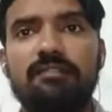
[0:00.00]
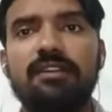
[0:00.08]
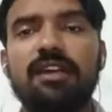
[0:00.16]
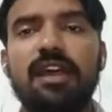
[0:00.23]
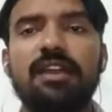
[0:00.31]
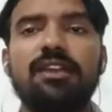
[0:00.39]

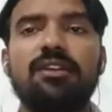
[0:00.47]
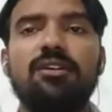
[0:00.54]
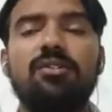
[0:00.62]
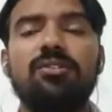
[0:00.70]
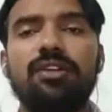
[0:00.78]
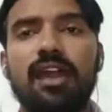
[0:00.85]
any
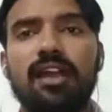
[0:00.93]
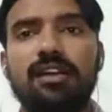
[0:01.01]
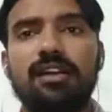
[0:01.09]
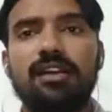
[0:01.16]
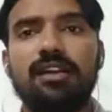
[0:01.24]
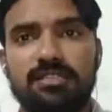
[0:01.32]

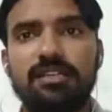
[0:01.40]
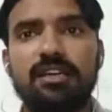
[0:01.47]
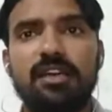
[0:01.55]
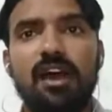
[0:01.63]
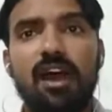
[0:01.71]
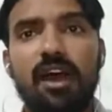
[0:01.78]

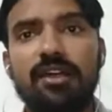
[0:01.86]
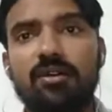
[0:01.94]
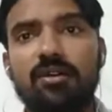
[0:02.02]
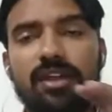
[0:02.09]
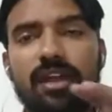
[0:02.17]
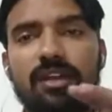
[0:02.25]
eye
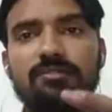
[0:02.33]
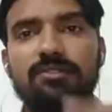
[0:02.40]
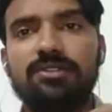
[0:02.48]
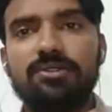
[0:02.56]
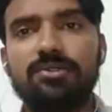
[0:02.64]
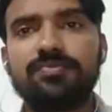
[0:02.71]
contact
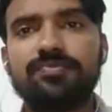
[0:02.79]
with you.